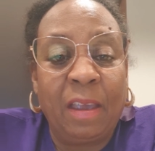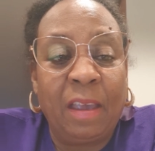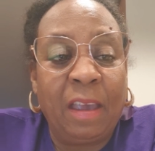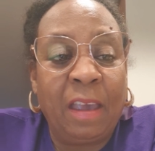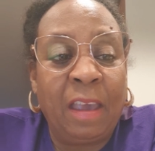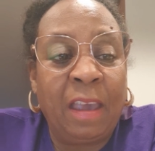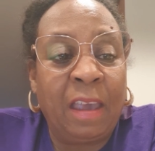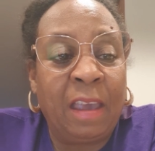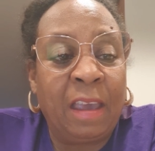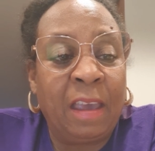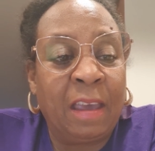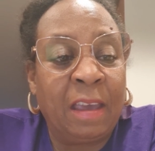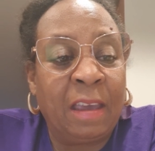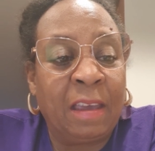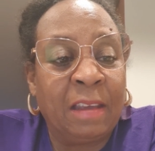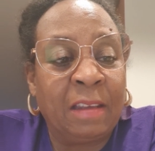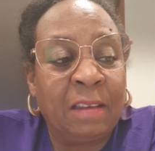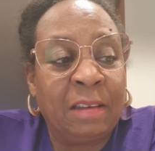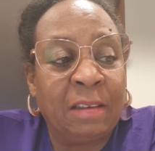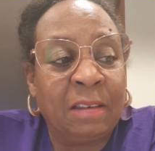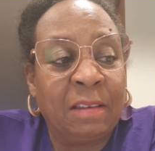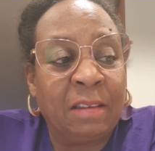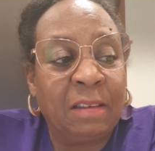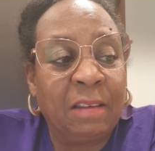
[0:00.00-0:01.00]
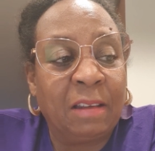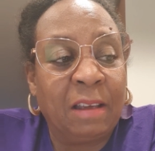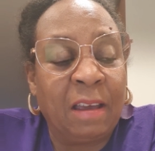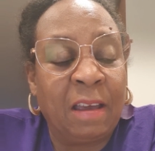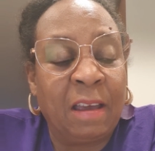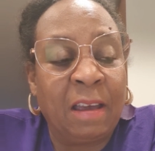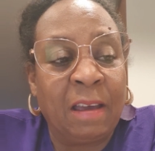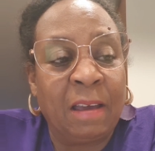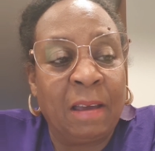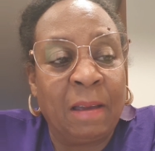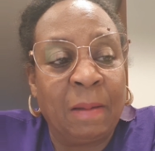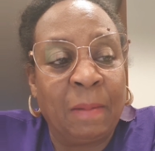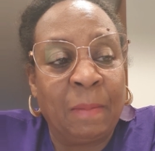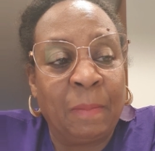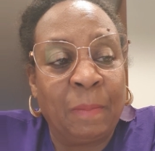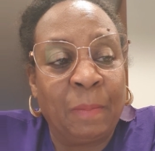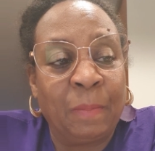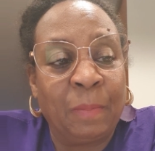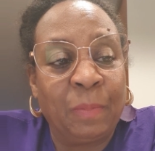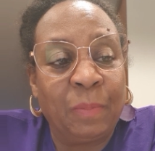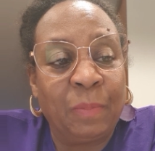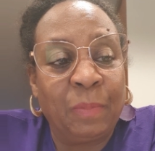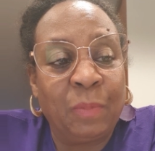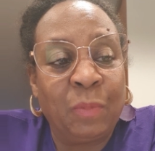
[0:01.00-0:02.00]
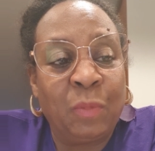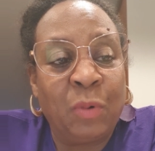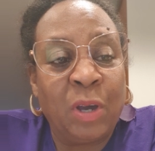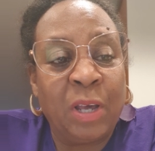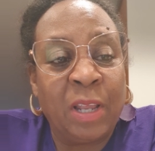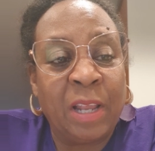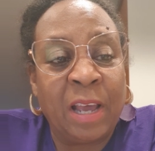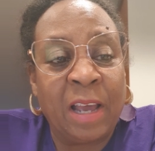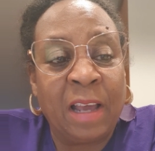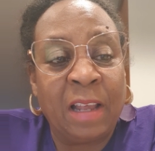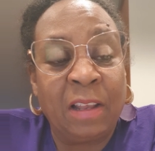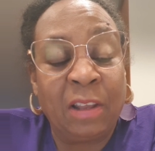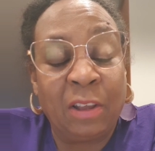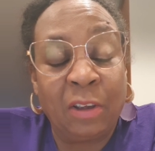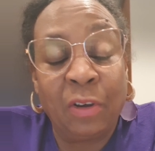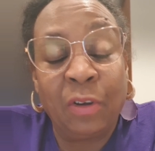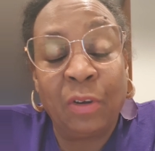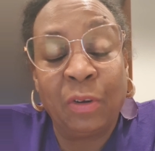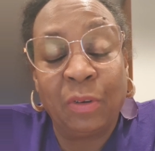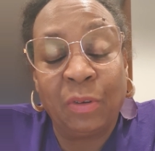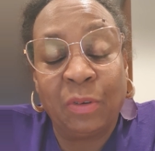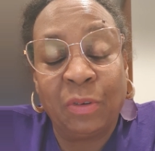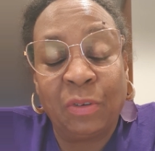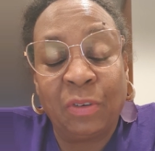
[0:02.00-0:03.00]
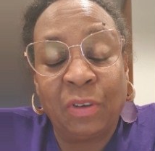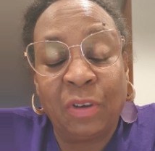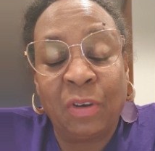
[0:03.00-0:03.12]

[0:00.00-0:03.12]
And what I learned